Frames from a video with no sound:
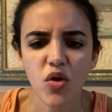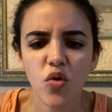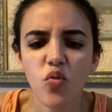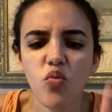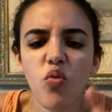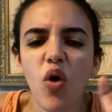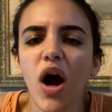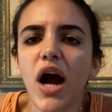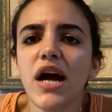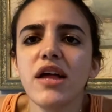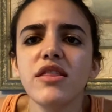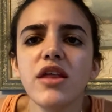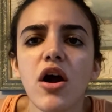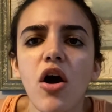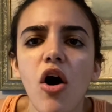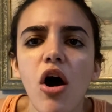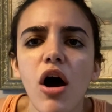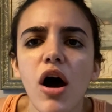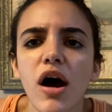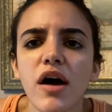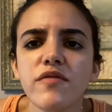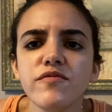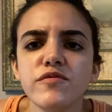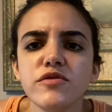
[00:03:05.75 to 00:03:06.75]
Why do they
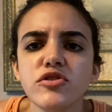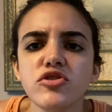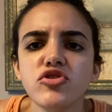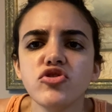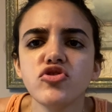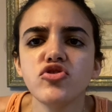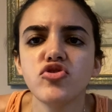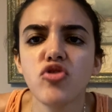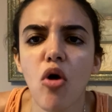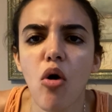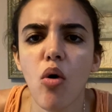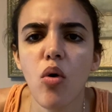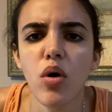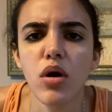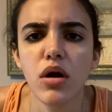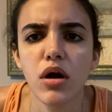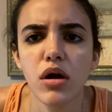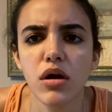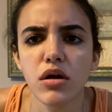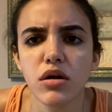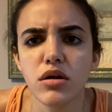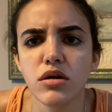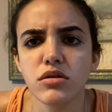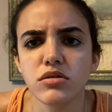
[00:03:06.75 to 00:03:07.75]
all have these
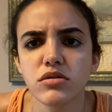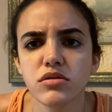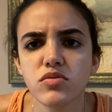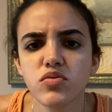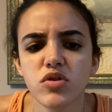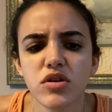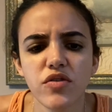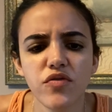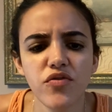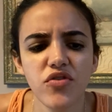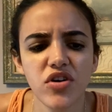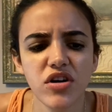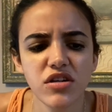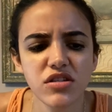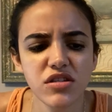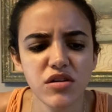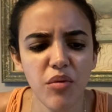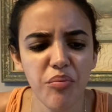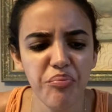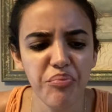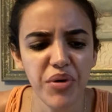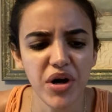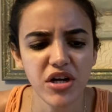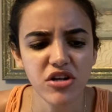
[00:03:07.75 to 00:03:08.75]
doors? What the fuck is
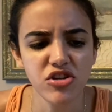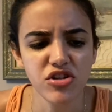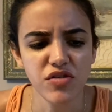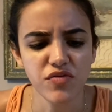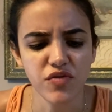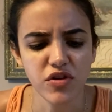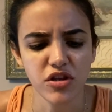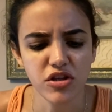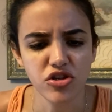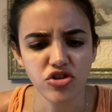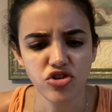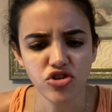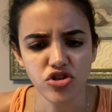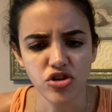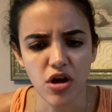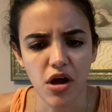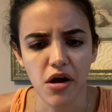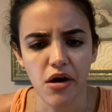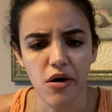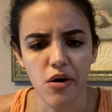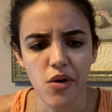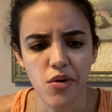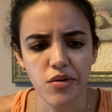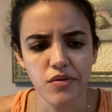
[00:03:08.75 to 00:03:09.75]
the budget for this
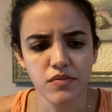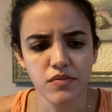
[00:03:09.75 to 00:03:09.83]
show?